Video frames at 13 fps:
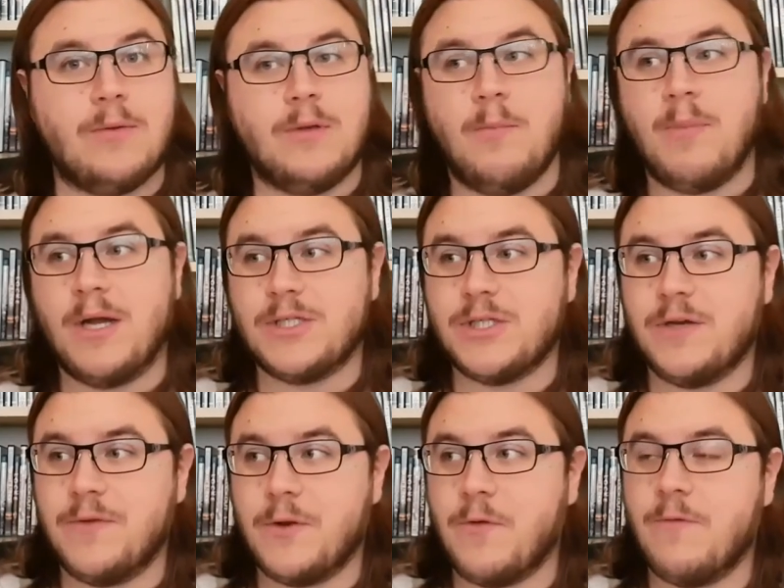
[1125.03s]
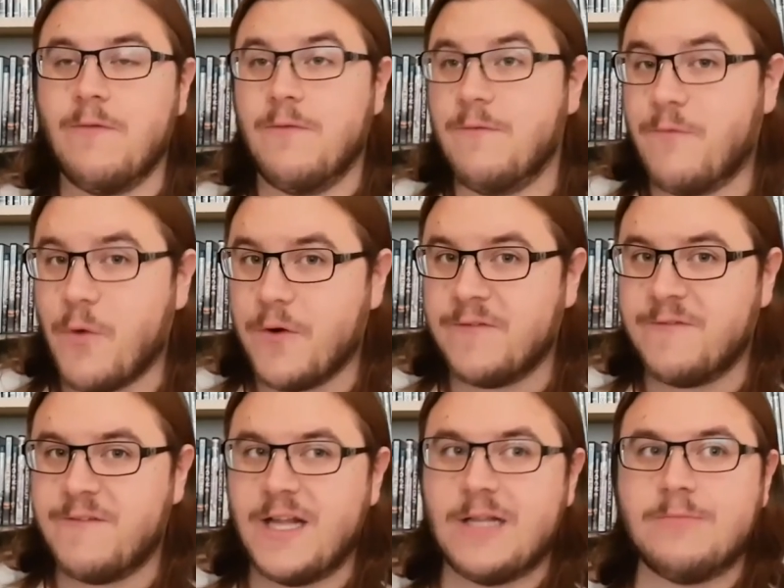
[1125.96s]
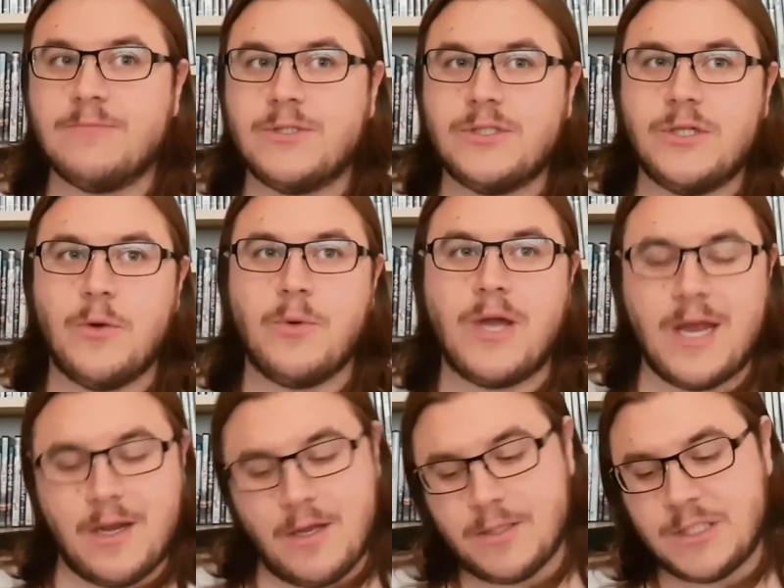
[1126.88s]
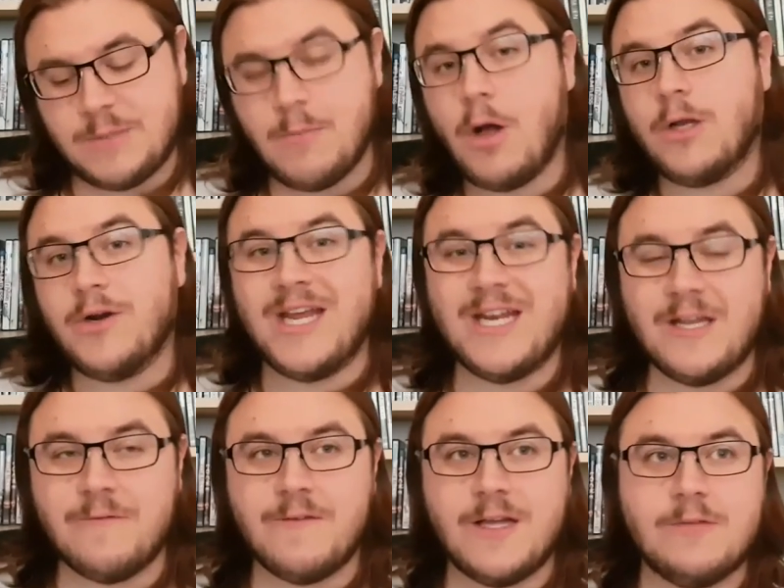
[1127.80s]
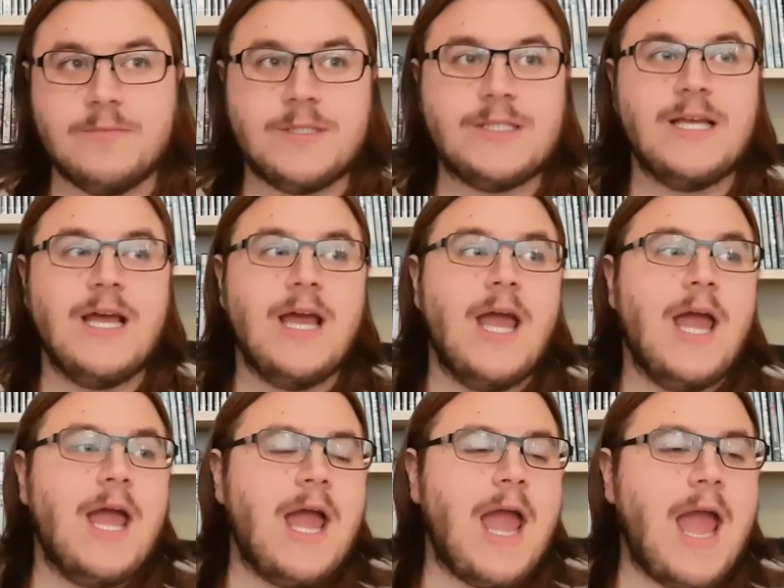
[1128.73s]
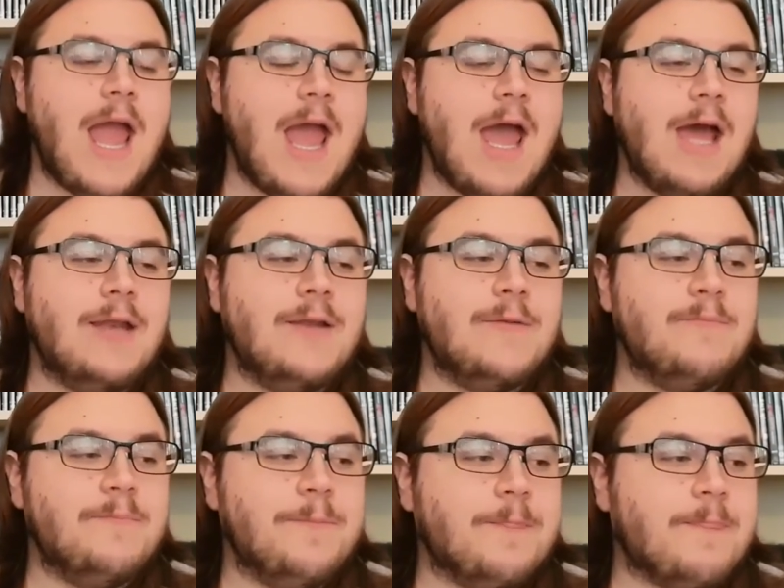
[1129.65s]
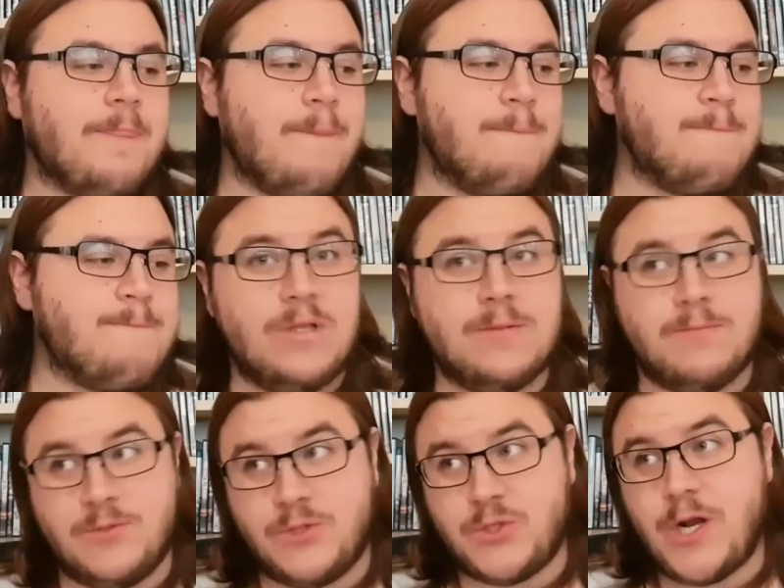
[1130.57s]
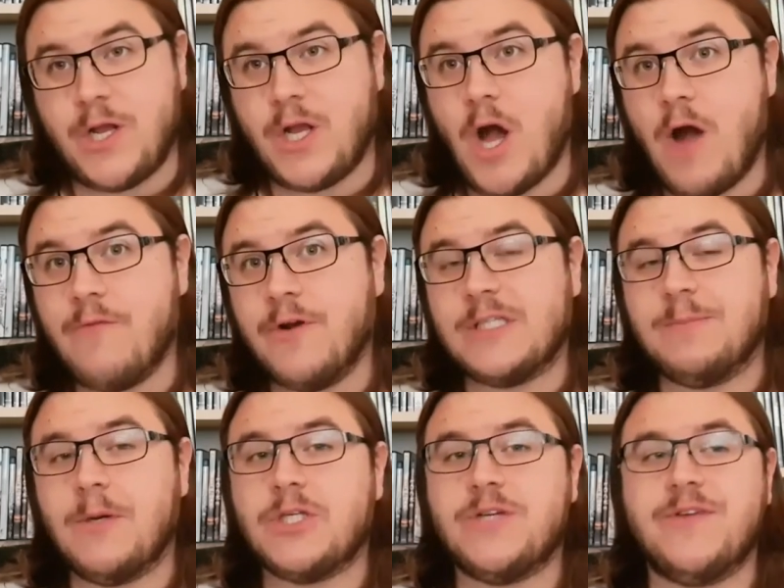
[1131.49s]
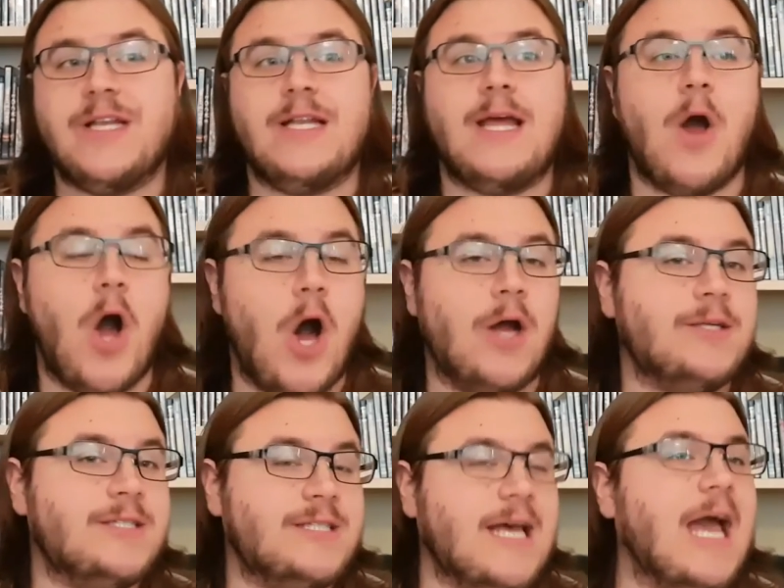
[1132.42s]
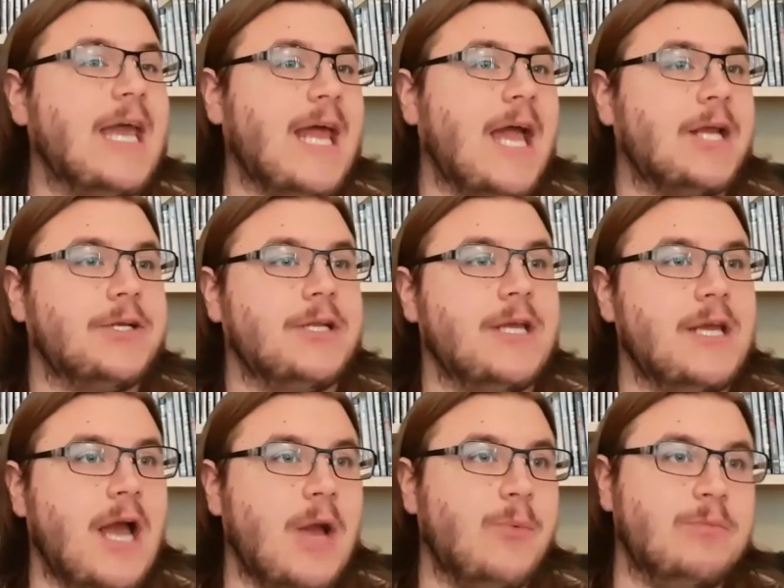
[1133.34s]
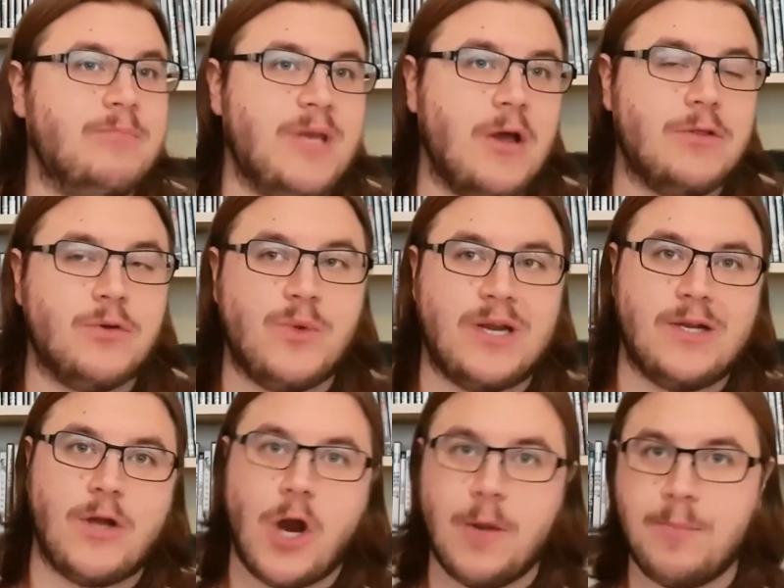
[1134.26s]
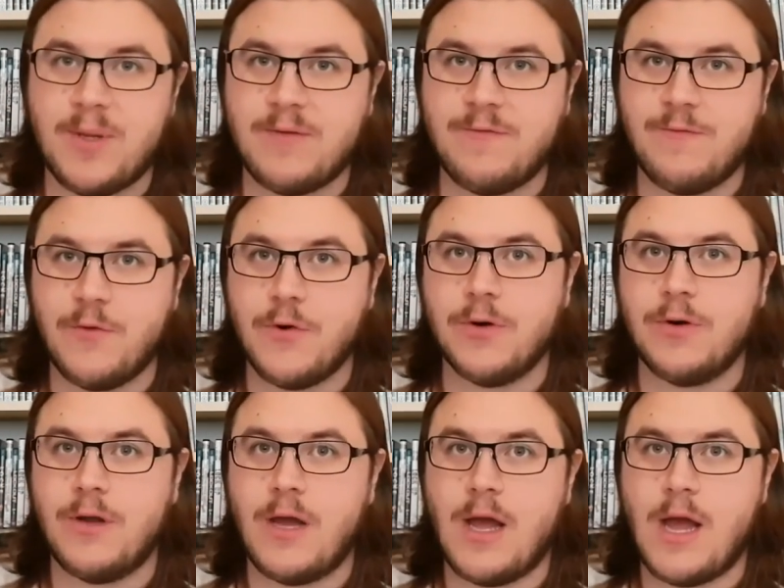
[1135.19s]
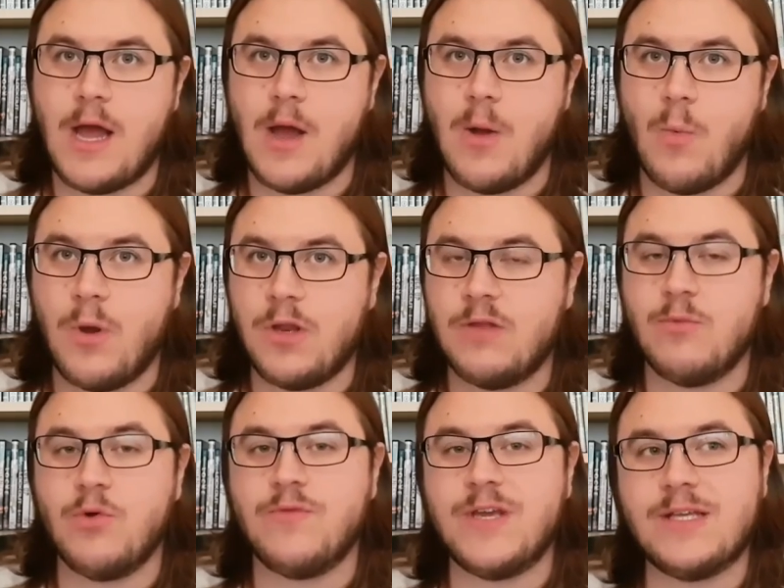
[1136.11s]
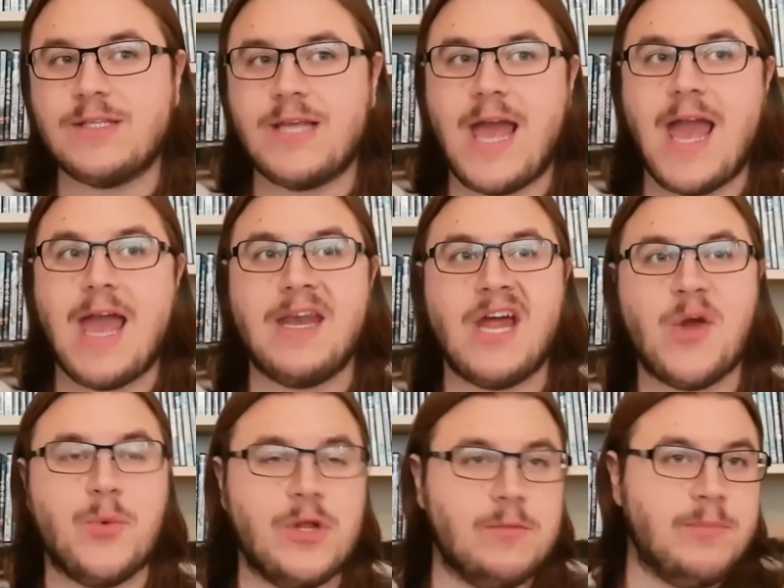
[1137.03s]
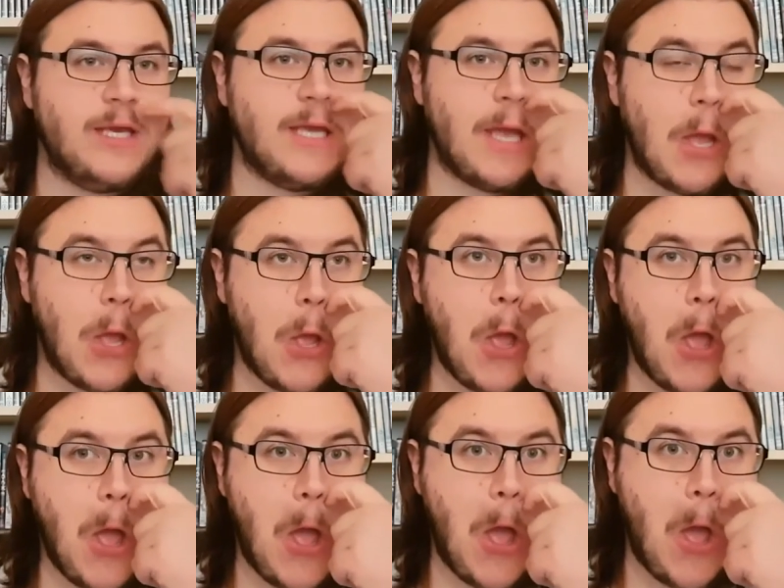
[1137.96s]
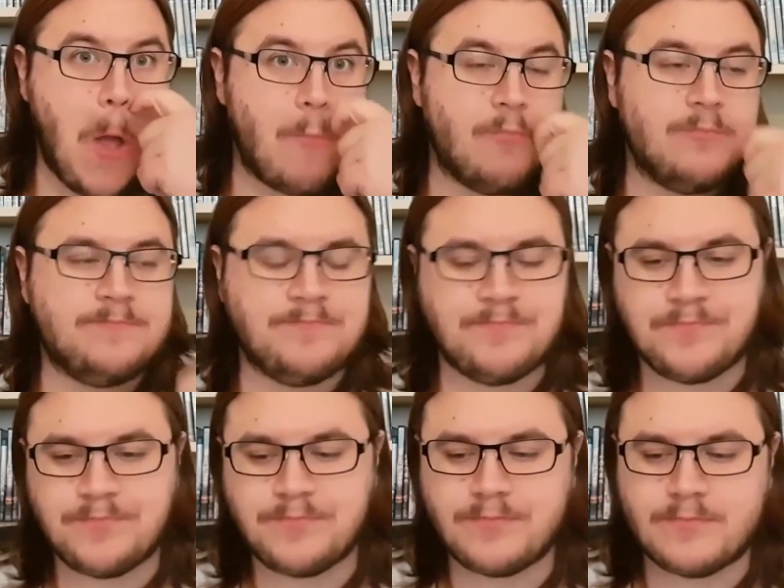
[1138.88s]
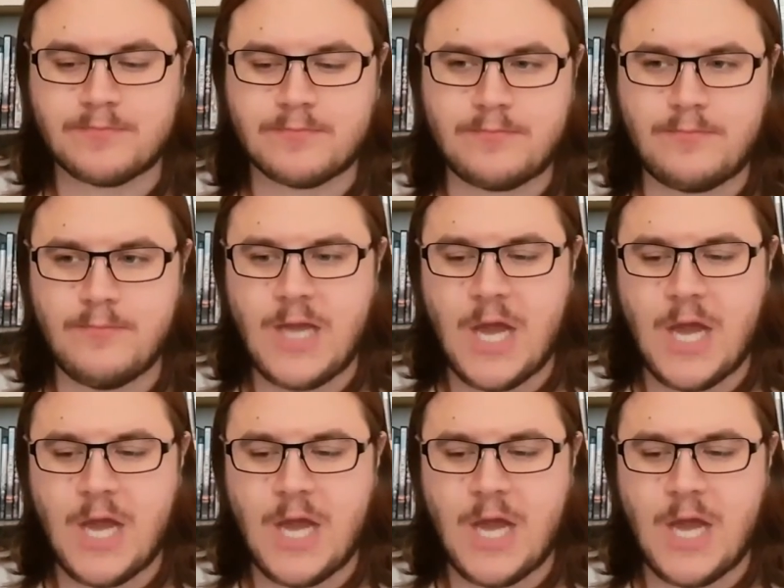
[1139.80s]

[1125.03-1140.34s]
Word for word: We're going to talk about a bunch of, you know, foreign films, you know, kind of smaller indie films. And I will try to cover as much of it on site actually. I will be on the red carpet for one of the movies, and I will be um,